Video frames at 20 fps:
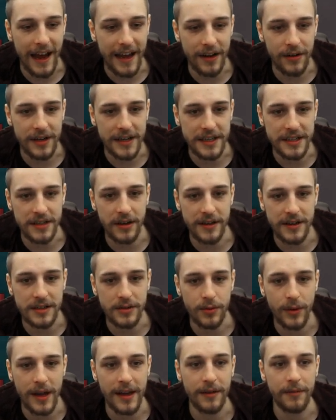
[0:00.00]
I don't need to go this
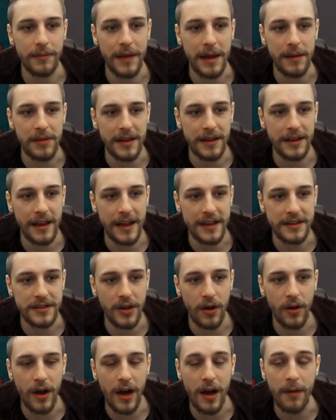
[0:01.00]
way, maybe let's
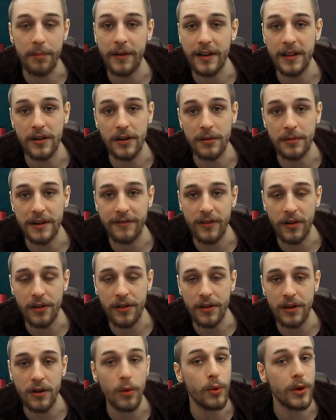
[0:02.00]
go up a little bit
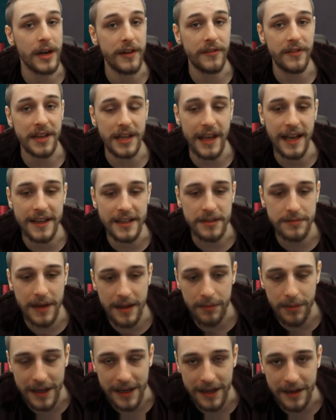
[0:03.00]
further or whatever the case
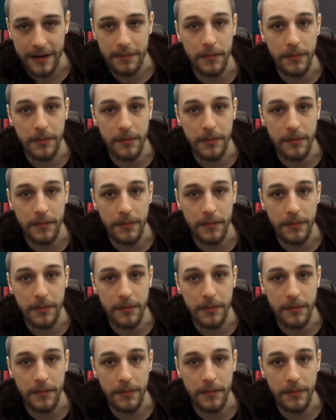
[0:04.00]
may be.